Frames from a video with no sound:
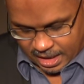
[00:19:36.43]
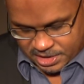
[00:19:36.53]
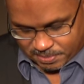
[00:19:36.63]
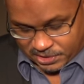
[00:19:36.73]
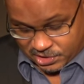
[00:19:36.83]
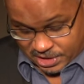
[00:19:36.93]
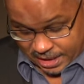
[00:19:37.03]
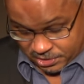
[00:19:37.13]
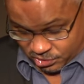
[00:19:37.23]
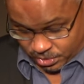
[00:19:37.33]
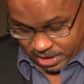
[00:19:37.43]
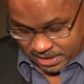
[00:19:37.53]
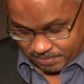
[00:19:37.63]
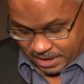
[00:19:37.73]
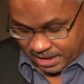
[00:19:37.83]
As much as I
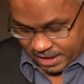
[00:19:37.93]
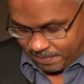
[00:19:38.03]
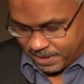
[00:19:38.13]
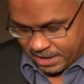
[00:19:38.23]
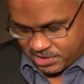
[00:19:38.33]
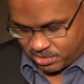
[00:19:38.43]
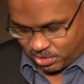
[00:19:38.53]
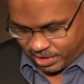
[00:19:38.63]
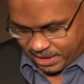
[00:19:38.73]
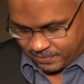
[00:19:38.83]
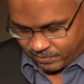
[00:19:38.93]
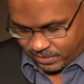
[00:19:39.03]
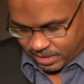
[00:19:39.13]
enjoyed making up that story,